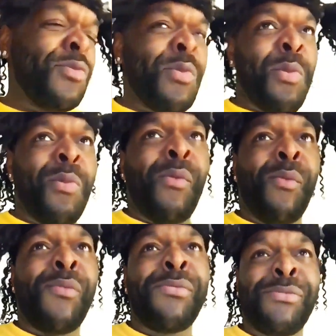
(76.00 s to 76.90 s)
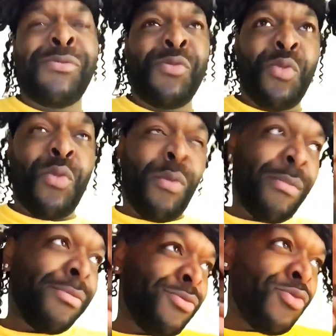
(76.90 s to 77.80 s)
Oh, man. Stop
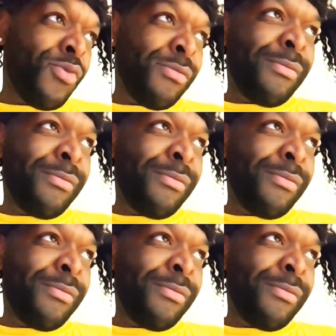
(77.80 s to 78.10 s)
looking at me